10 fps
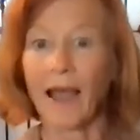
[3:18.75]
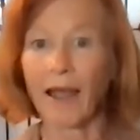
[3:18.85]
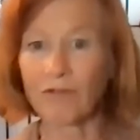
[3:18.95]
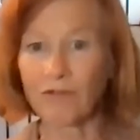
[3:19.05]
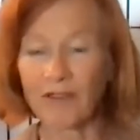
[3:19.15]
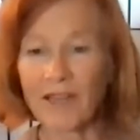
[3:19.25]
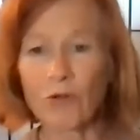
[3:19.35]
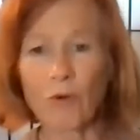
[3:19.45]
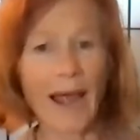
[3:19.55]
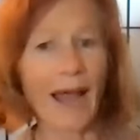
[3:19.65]
and
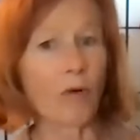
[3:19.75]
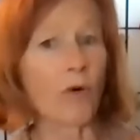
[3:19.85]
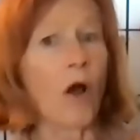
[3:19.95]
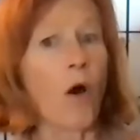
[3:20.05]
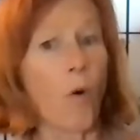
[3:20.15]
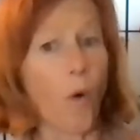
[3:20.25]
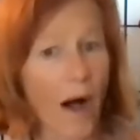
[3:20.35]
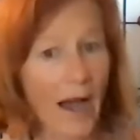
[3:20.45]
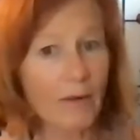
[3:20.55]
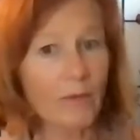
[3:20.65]
figure out
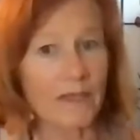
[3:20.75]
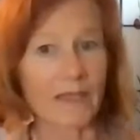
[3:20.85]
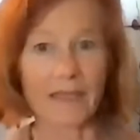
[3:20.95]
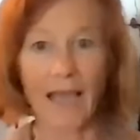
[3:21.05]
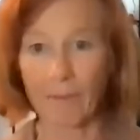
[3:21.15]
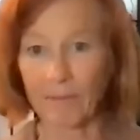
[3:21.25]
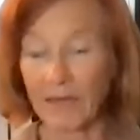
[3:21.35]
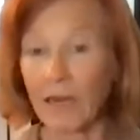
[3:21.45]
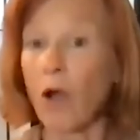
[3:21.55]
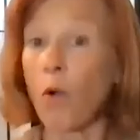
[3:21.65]
why was this happening?